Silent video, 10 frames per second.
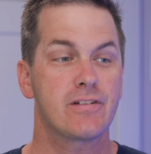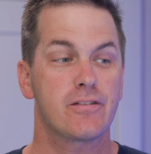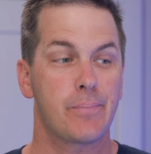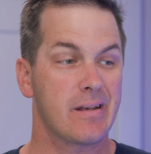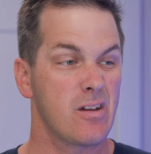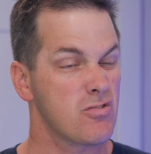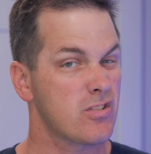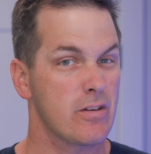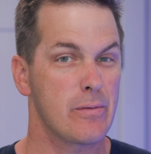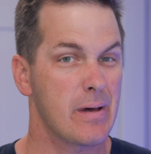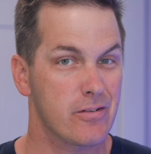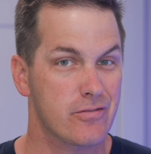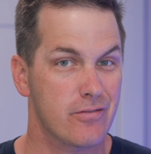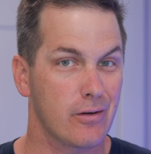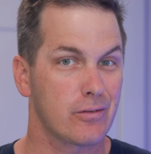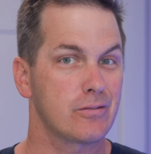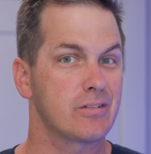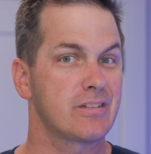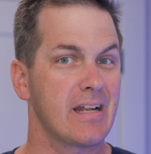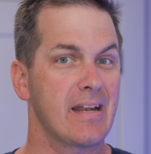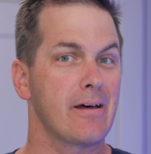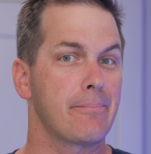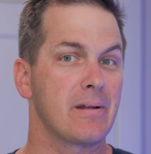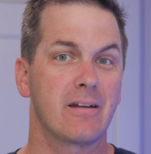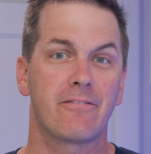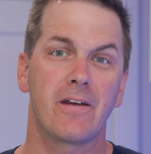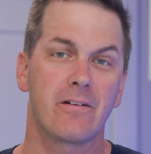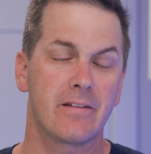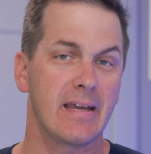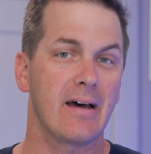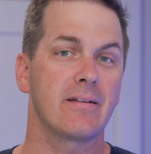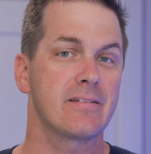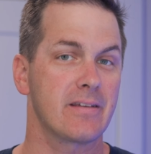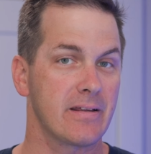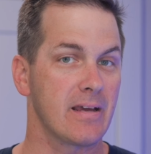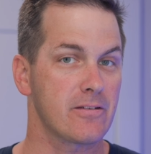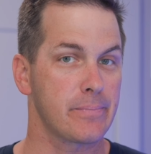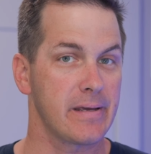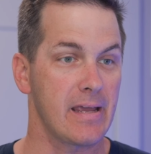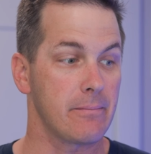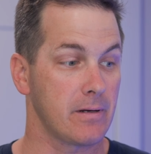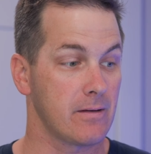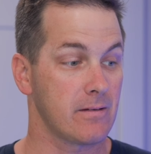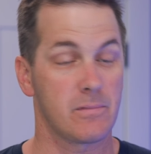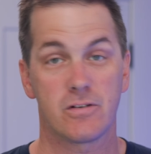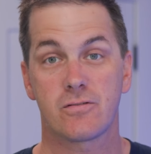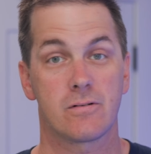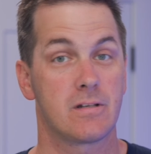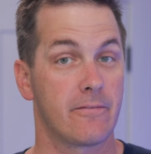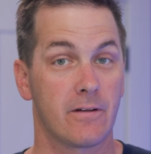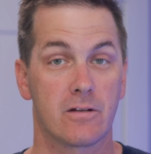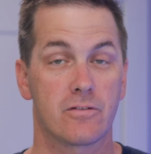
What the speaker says: was expecting some amount of struggle setting up and configuring the outlets on the XP8 because I'm used to a different